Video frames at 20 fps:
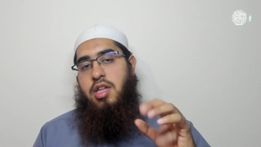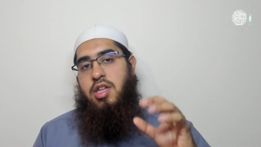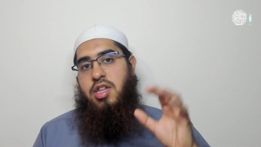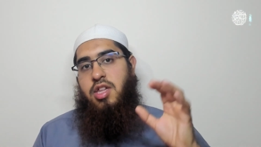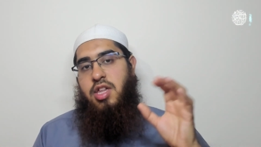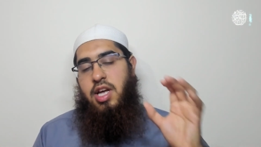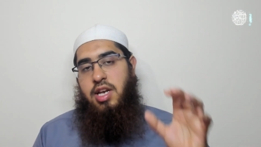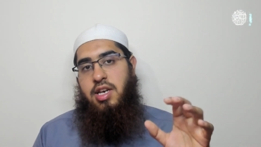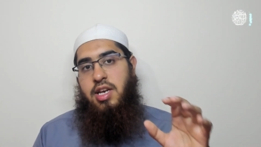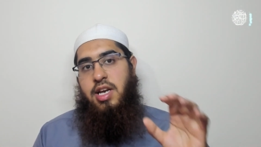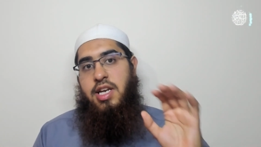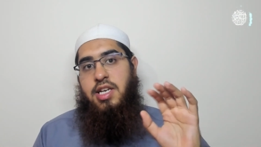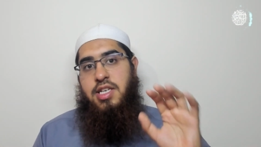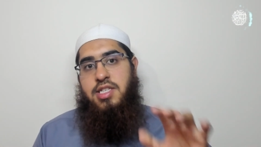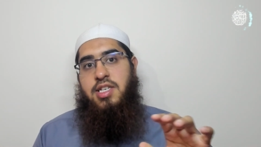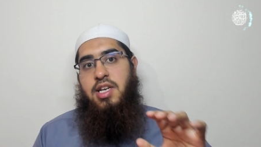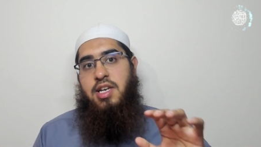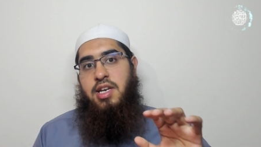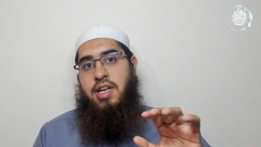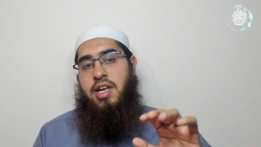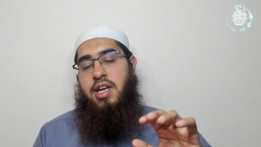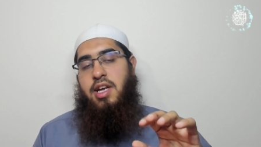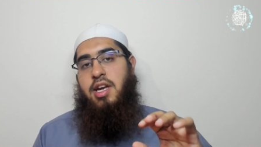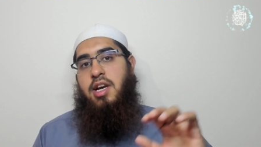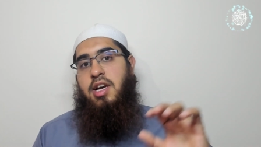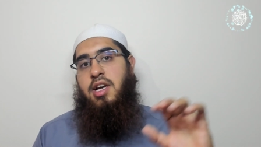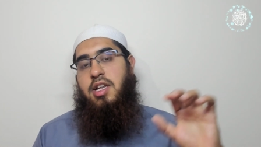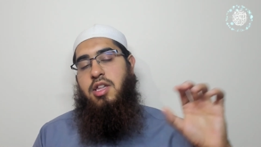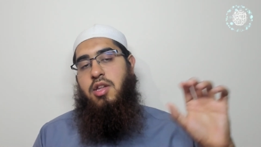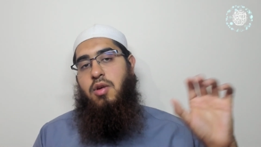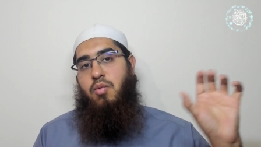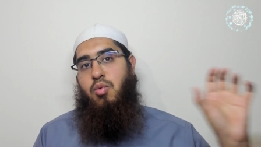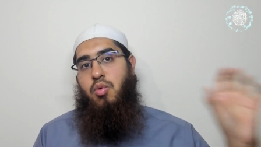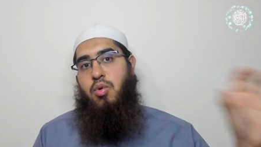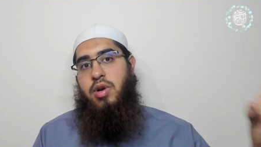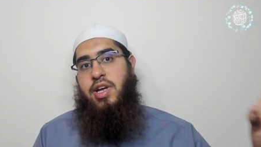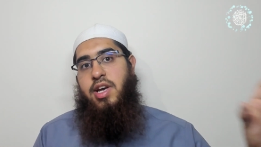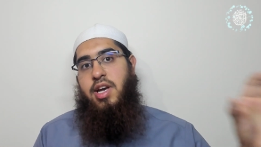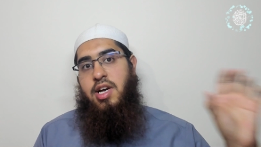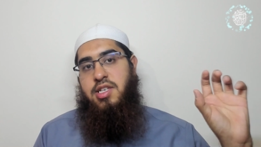then instantly the
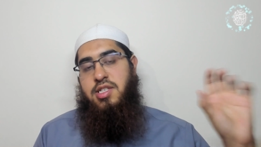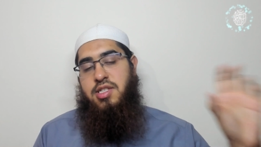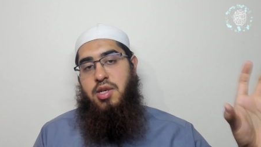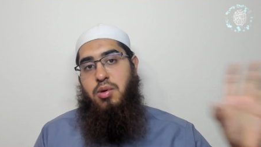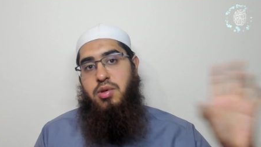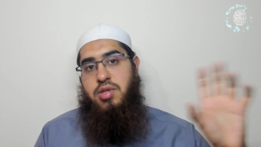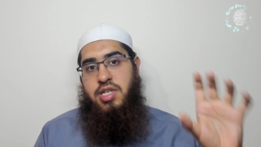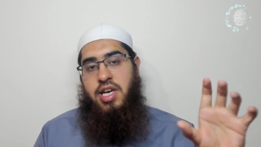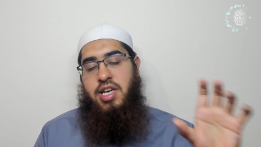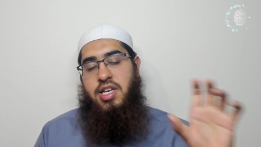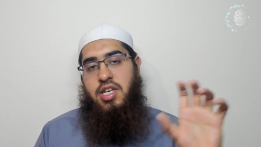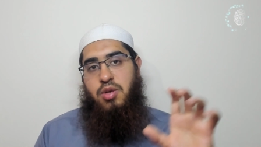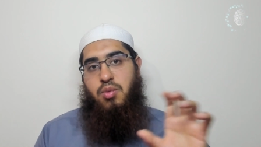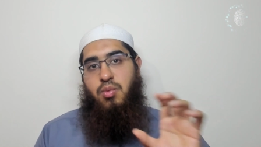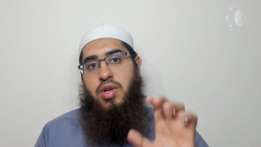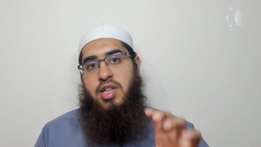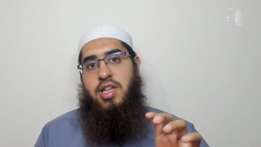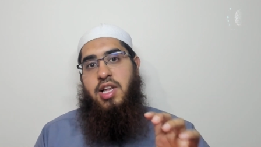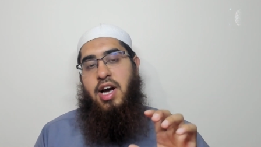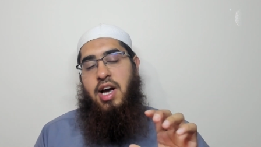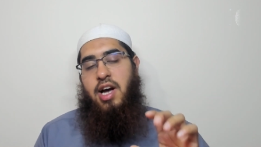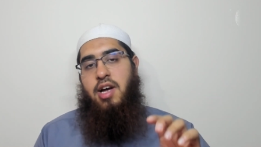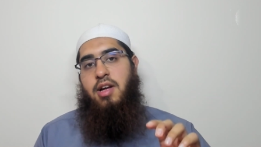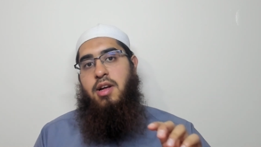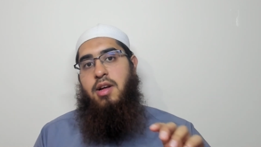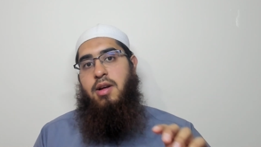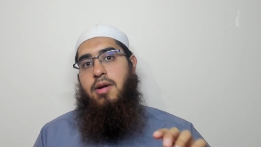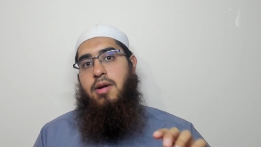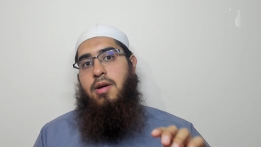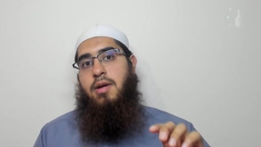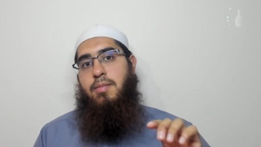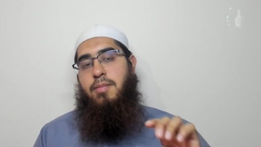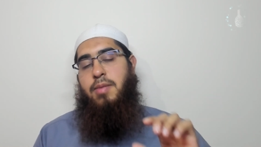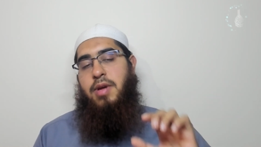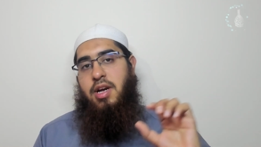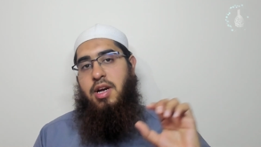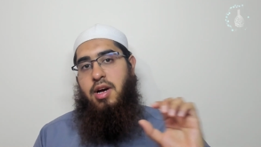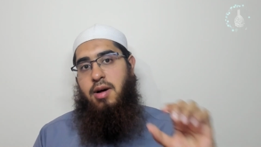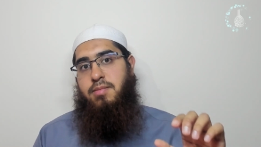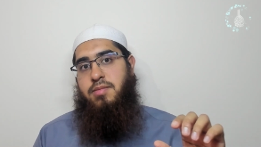ruling associated with that
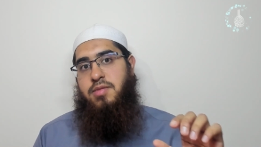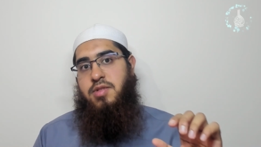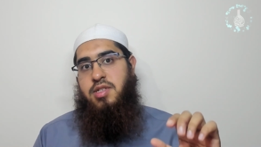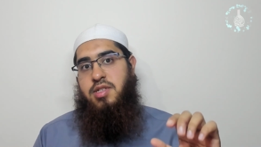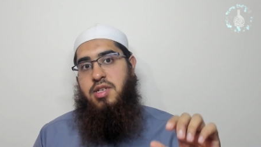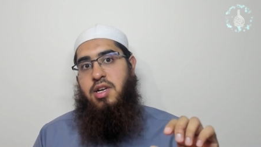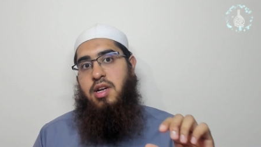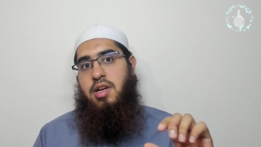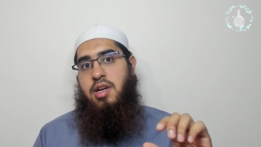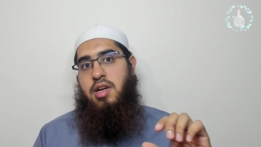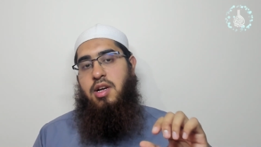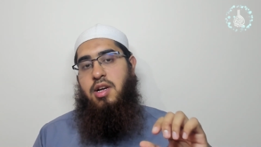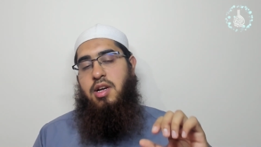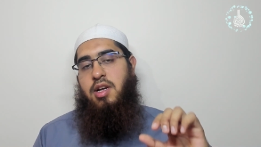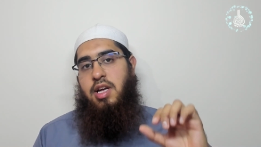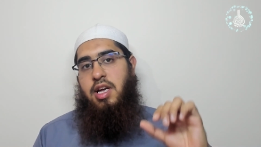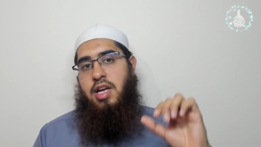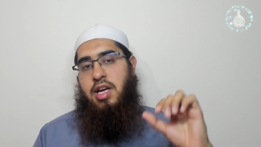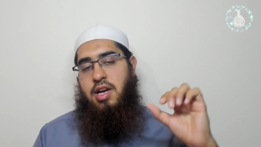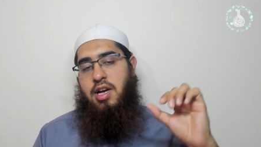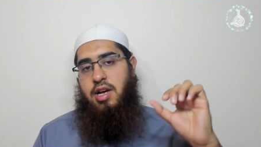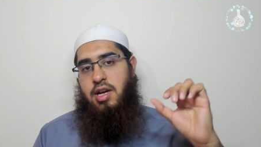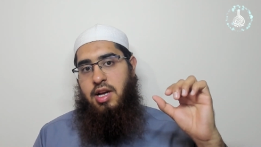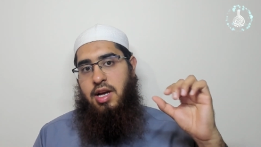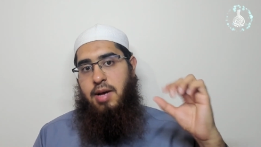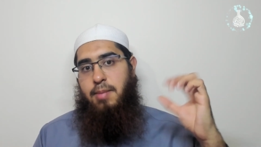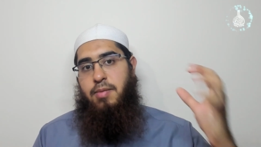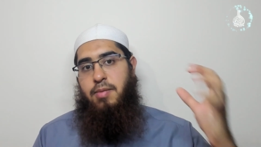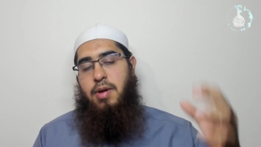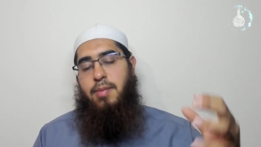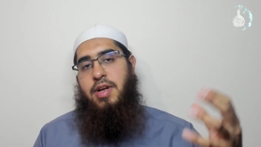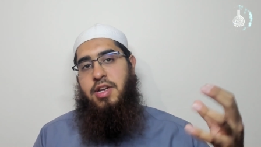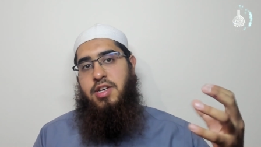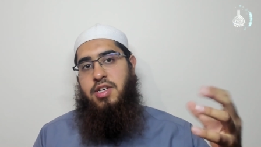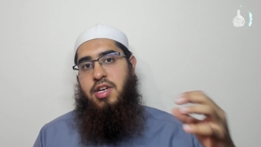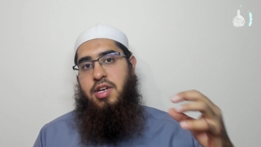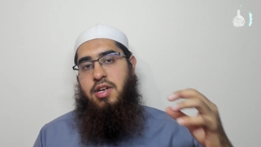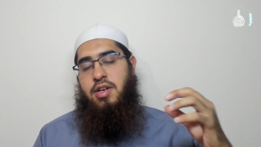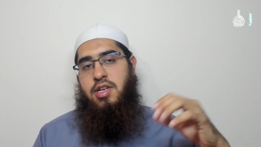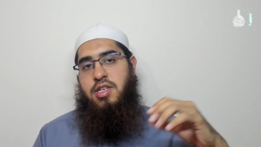becomes
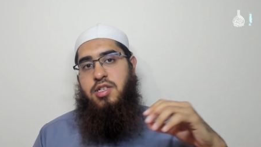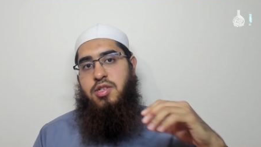implemented.